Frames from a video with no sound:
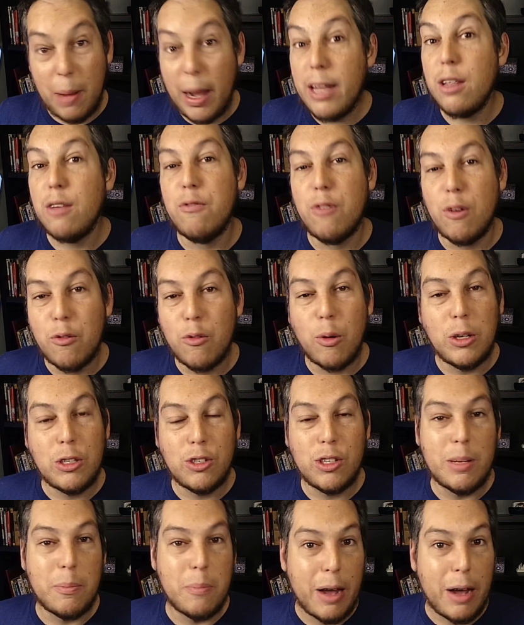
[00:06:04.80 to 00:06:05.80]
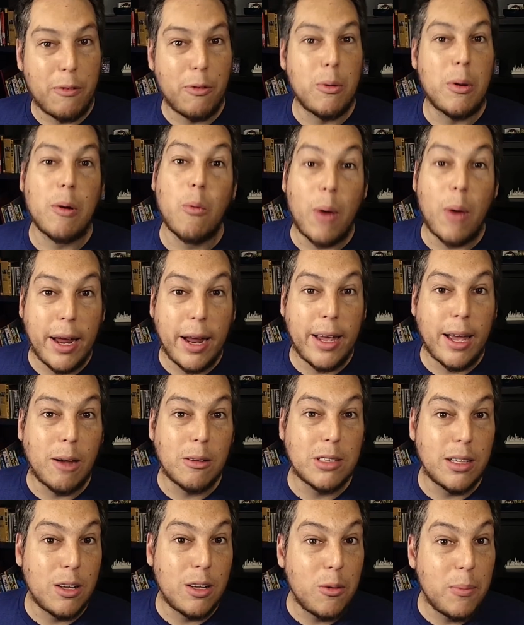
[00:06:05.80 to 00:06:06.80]
it might involve going to the bathroom and crying
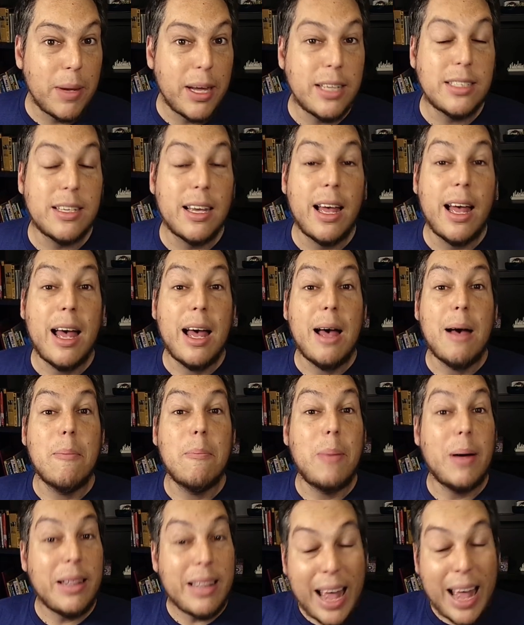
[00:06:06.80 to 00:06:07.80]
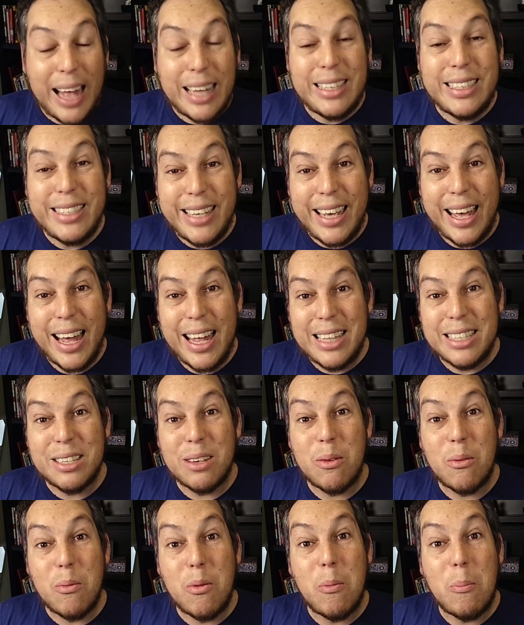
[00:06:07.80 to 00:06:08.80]
out a little bit, but at the
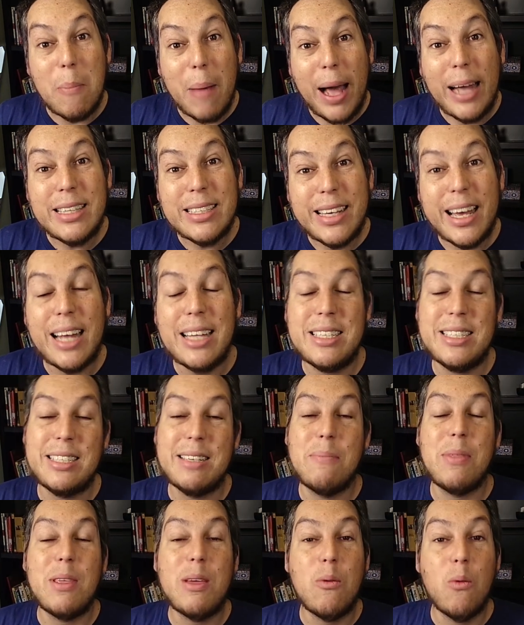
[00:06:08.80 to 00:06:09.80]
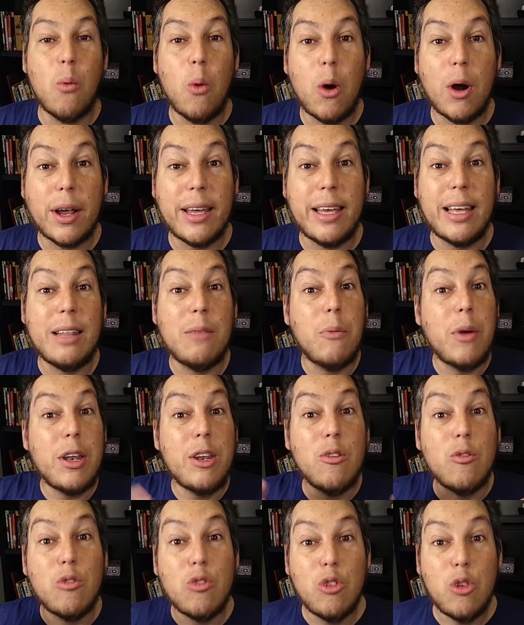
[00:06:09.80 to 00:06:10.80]
end, we might get something working and
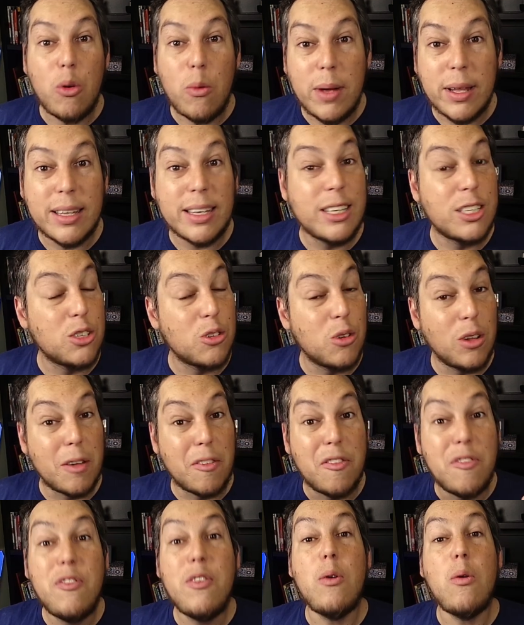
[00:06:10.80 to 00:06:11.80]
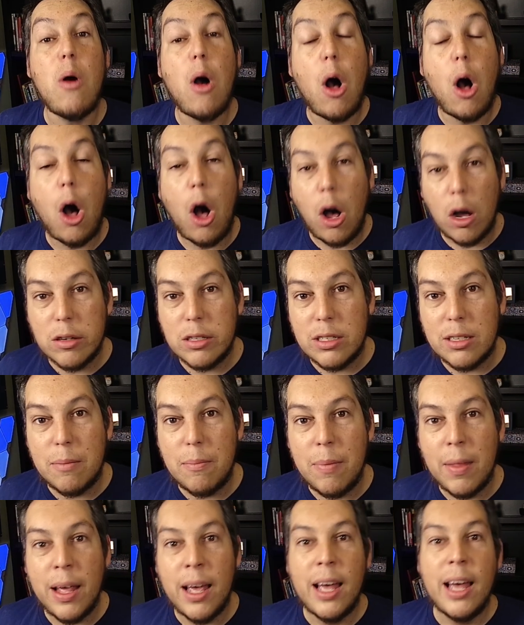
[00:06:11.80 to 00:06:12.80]
when you do it, it's gonna feel
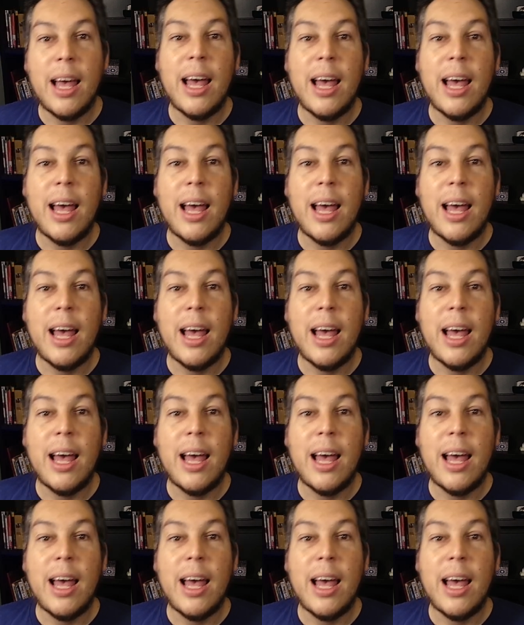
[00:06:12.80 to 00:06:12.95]
awesome